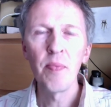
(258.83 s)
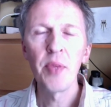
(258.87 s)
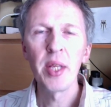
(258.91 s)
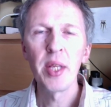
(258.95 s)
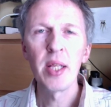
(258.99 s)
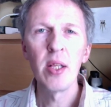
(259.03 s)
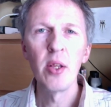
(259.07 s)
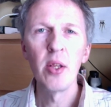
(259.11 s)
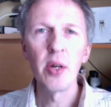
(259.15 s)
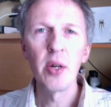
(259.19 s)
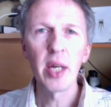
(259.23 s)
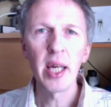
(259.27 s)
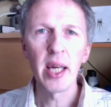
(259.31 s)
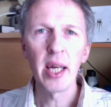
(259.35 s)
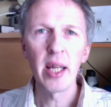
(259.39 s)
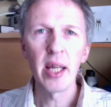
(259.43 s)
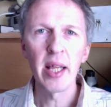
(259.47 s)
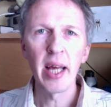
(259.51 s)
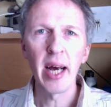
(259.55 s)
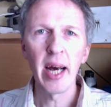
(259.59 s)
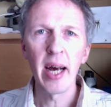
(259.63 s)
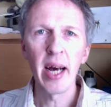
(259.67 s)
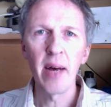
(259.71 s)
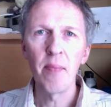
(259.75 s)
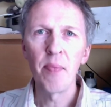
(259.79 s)
looking at
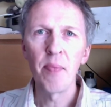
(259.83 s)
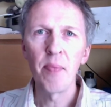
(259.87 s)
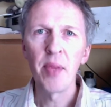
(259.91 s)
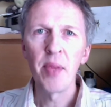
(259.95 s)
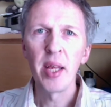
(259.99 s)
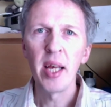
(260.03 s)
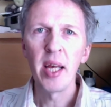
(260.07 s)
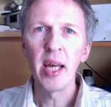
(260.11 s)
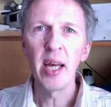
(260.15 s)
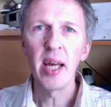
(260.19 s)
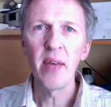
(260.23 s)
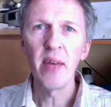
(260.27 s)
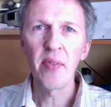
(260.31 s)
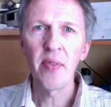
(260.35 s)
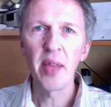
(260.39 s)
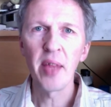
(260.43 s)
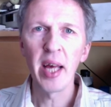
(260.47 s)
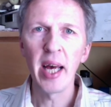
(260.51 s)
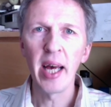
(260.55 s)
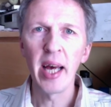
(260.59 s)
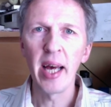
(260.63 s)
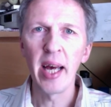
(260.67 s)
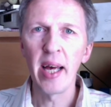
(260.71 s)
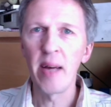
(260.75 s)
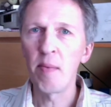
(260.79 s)
that, if
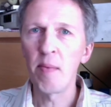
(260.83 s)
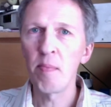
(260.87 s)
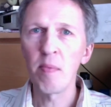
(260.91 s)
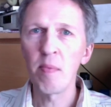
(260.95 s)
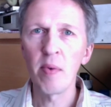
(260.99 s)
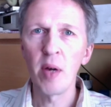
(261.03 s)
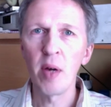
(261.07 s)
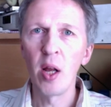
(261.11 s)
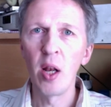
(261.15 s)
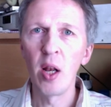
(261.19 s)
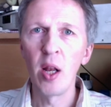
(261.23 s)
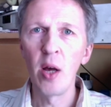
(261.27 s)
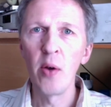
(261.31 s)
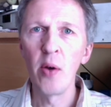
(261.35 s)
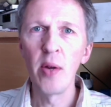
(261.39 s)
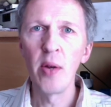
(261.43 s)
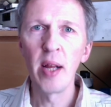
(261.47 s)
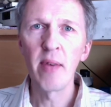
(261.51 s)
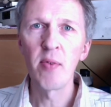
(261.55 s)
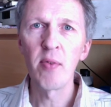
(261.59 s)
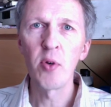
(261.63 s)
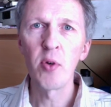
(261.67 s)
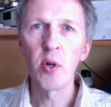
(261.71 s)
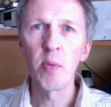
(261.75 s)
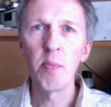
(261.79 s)
they're a
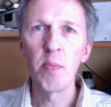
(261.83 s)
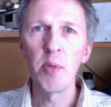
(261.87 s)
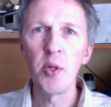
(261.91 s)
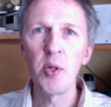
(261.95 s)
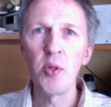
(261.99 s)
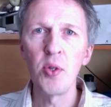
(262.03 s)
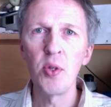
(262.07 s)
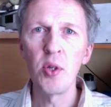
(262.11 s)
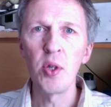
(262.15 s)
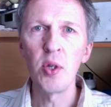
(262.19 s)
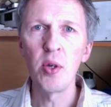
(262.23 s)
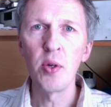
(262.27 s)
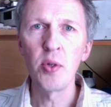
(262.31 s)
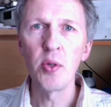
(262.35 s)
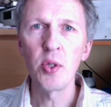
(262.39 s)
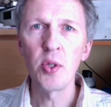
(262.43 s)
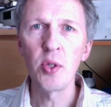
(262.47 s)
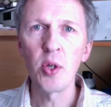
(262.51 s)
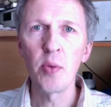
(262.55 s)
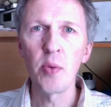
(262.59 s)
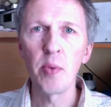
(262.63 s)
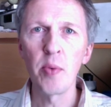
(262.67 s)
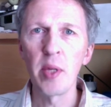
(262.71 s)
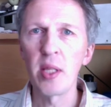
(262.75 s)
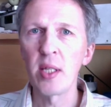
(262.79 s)
low-level computer user
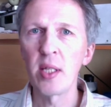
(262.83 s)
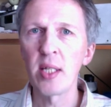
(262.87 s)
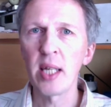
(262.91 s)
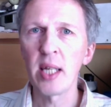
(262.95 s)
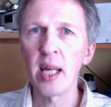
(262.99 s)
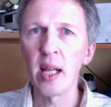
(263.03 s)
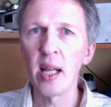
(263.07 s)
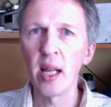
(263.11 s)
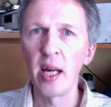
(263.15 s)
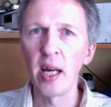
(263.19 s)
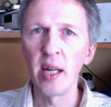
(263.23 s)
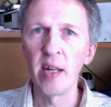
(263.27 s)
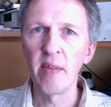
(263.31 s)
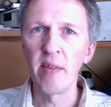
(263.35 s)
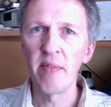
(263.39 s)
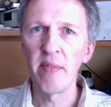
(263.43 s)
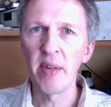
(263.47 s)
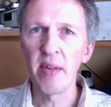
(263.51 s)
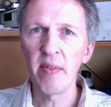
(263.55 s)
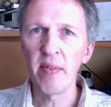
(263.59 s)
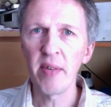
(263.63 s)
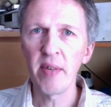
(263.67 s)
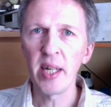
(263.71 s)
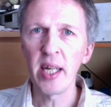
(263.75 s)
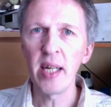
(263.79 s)
with a skill under
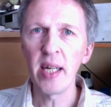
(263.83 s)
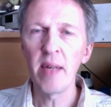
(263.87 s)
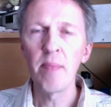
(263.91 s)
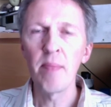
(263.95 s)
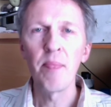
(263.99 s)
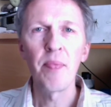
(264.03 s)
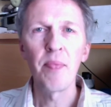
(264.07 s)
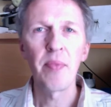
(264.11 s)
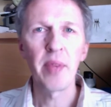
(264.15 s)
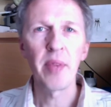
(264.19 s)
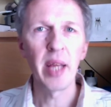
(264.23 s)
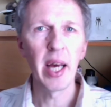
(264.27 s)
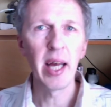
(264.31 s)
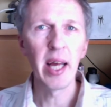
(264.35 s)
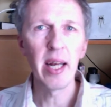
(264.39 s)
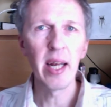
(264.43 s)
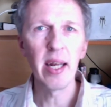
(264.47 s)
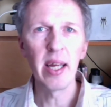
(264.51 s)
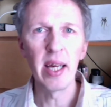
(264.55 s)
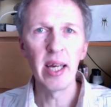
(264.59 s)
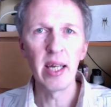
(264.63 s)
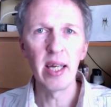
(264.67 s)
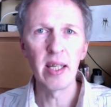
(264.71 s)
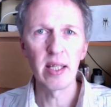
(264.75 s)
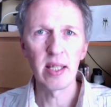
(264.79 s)
50, then
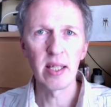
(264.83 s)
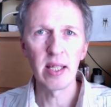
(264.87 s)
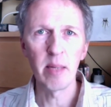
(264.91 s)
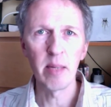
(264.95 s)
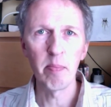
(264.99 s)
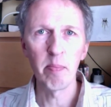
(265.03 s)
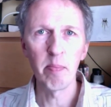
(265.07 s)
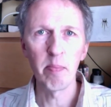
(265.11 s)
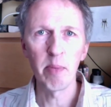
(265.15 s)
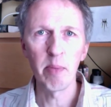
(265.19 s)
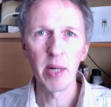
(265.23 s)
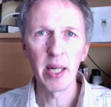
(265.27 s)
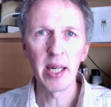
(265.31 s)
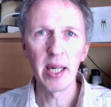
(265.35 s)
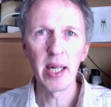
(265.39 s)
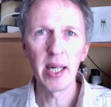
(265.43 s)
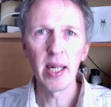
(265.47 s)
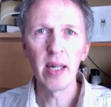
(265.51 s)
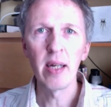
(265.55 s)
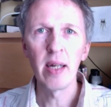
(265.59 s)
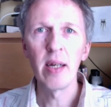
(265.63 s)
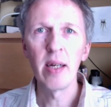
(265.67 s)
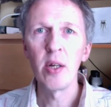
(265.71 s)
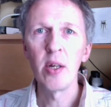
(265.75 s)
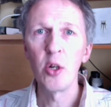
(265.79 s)
it's simply
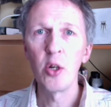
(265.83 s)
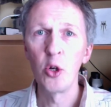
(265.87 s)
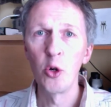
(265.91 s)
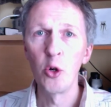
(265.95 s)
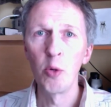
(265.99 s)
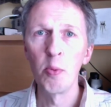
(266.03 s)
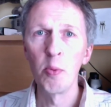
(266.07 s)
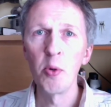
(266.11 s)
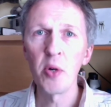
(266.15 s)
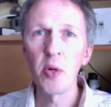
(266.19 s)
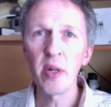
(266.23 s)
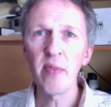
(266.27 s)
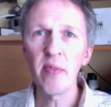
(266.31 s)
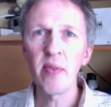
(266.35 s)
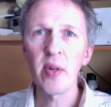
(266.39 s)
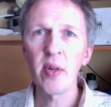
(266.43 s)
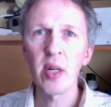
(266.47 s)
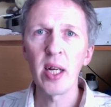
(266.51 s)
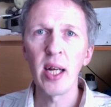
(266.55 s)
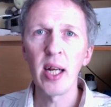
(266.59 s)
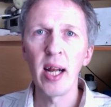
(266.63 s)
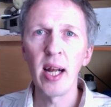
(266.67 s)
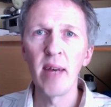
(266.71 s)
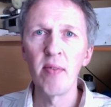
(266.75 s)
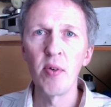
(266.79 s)
normal difficulty
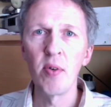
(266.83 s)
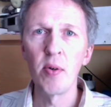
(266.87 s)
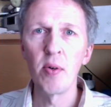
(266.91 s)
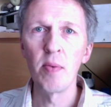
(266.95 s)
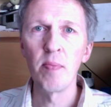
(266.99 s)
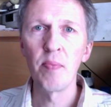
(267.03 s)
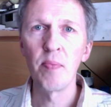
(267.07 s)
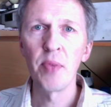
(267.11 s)
level.